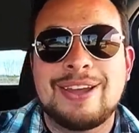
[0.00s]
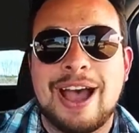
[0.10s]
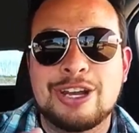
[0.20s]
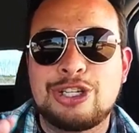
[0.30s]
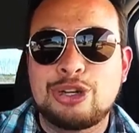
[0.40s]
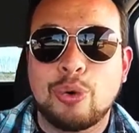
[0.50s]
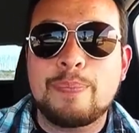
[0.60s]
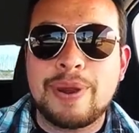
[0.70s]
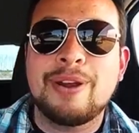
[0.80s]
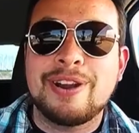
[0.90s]
A short
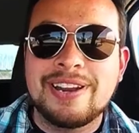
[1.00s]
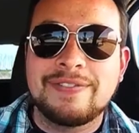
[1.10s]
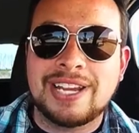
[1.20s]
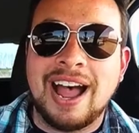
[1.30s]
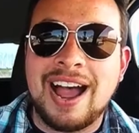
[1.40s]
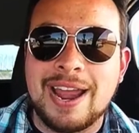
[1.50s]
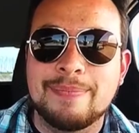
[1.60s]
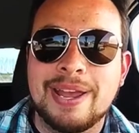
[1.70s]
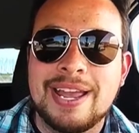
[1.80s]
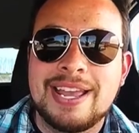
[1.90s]
period of time
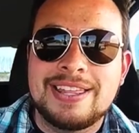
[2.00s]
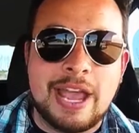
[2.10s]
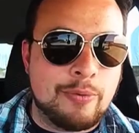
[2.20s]
that